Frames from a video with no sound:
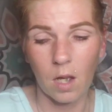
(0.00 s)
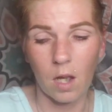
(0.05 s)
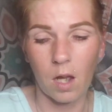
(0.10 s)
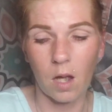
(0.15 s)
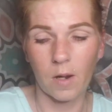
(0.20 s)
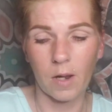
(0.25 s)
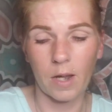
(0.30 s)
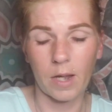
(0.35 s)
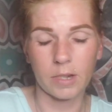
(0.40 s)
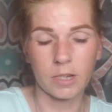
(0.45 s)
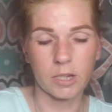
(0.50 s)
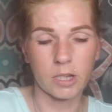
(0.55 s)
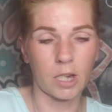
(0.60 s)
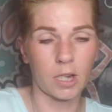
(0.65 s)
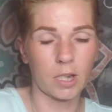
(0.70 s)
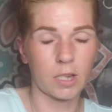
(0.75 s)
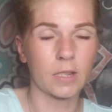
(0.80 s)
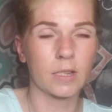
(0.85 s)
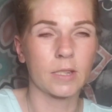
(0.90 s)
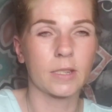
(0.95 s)
All right,
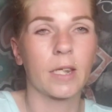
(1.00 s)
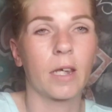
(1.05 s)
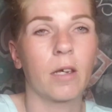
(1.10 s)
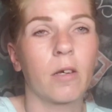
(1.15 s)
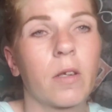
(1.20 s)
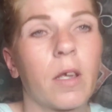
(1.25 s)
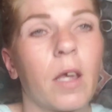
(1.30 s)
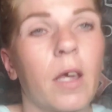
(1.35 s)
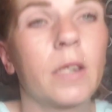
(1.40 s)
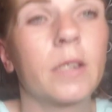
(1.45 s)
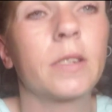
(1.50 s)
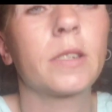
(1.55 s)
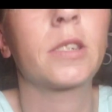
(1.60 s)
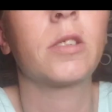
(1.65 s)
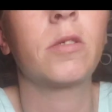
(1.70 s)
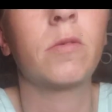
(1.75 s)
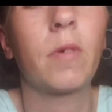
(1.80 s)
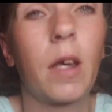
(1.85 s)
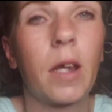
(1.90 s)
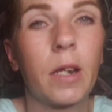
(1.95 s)
check this out, guys.
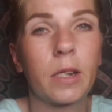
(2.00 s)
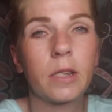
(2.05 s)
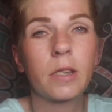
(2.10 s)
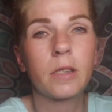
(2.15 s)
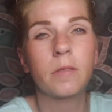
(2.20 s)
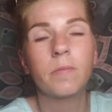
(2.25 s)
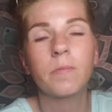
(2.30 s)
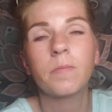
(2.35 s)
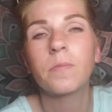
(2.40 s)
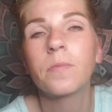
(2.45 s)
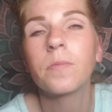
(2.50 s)
You ready?